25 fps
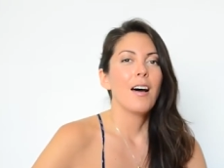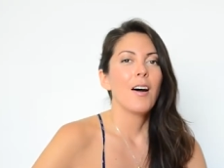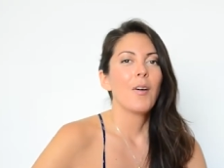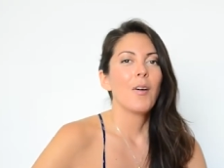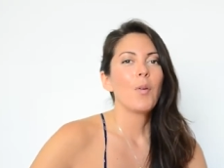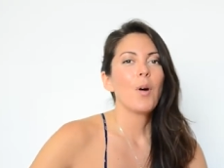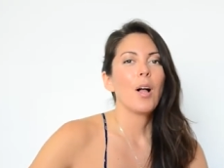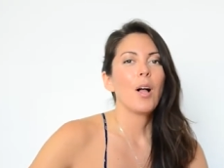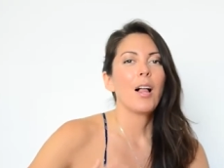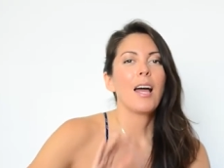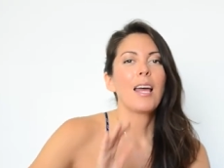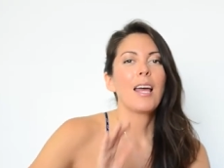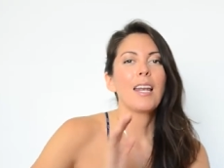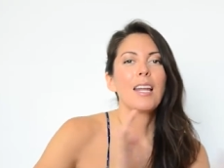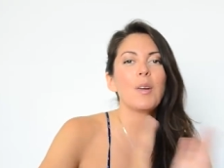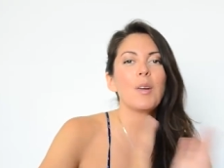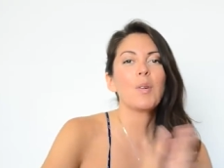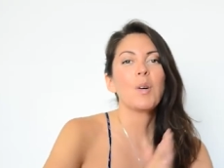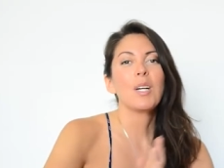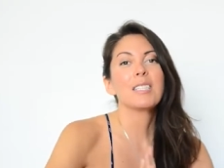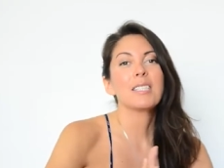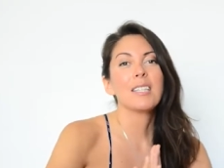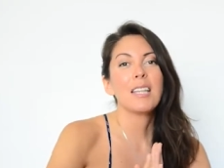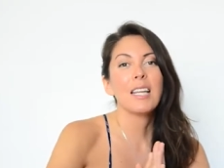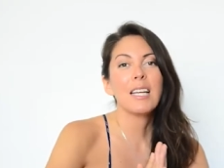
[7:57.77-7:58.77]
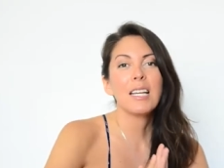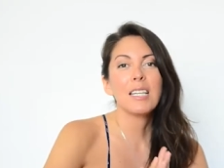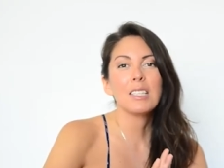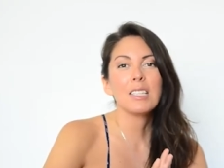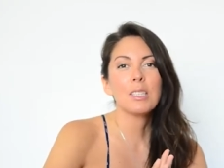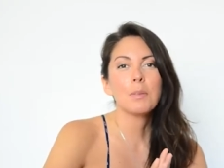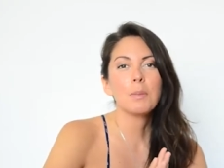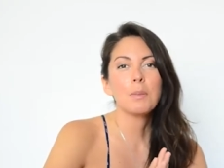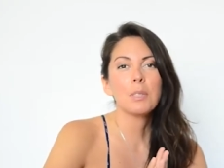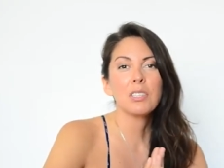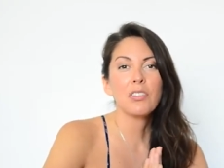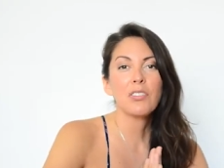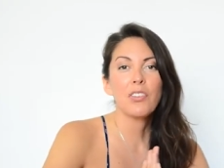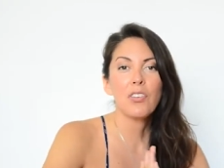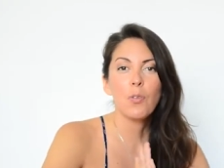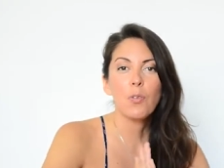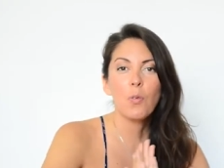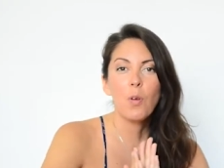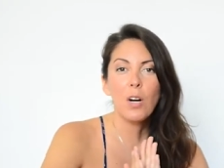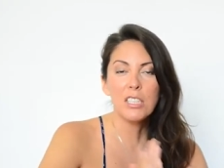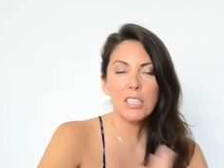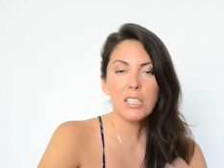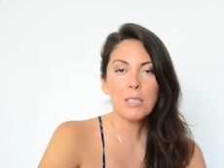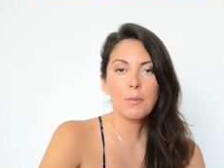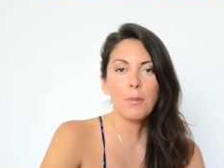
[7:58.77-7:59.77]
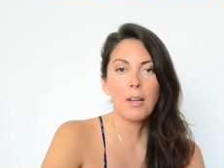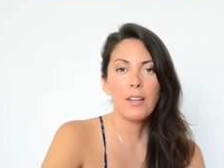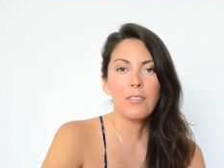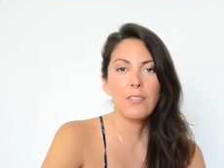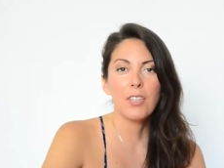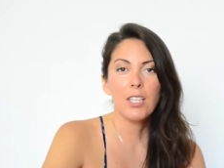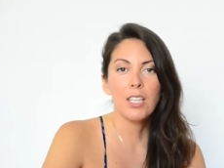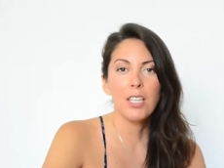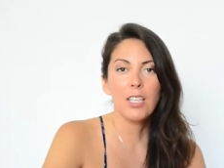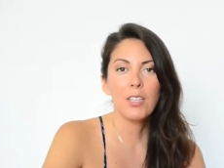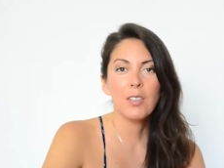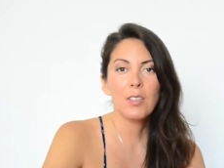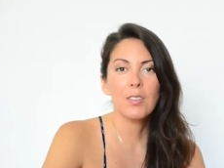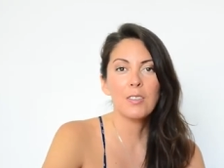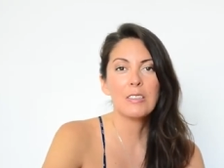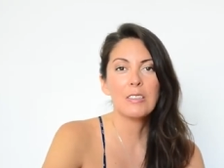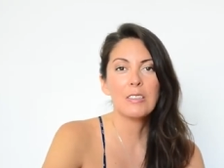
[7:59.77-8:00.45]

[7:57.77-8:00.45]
Well anyways, thank you so much for watching my videos.